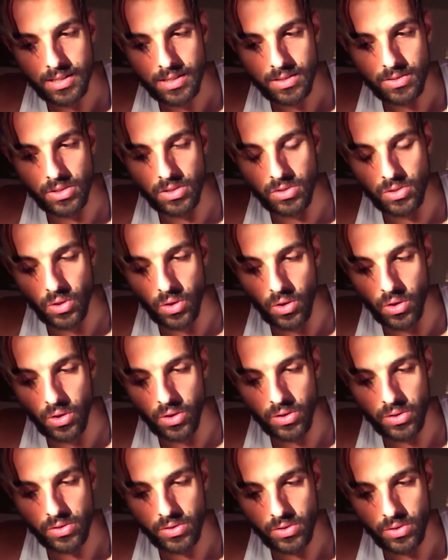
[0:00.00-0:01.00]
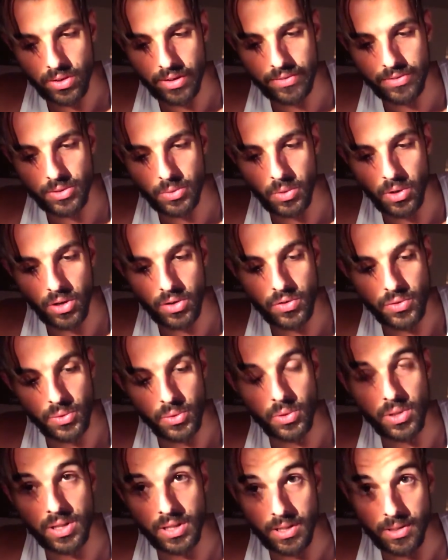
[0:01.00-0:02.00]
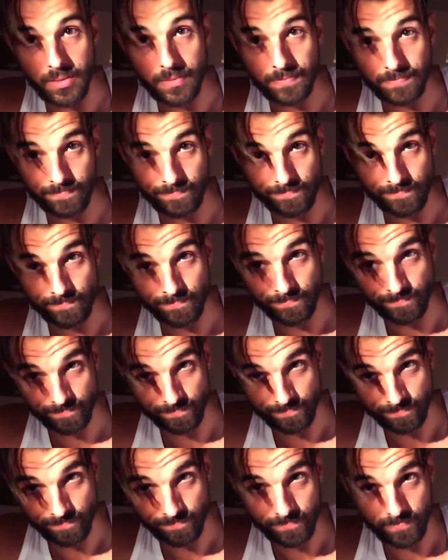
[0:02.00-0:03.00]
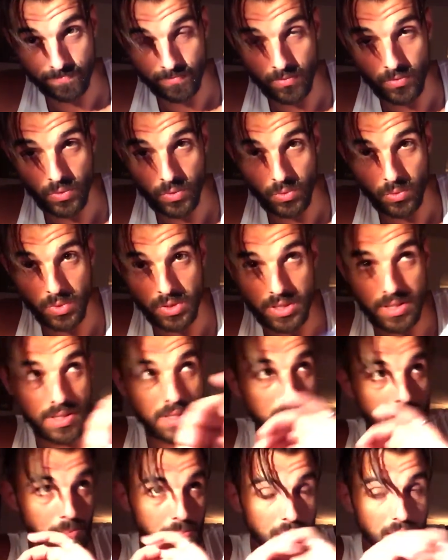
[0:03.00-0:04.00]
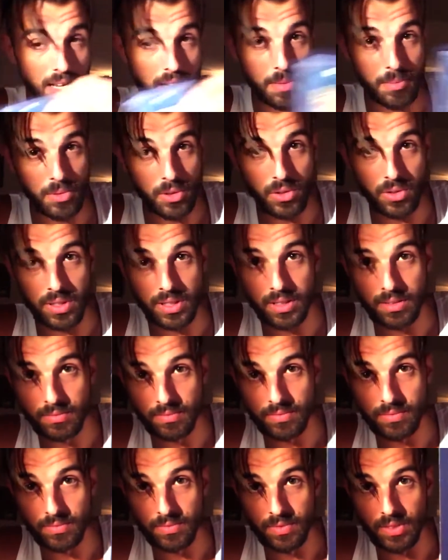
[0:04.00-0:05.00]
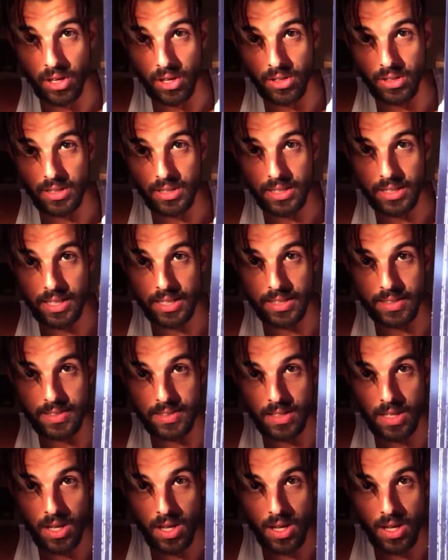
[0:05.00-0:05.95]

the door you have to walk through here, which is something I'm learning hardly, is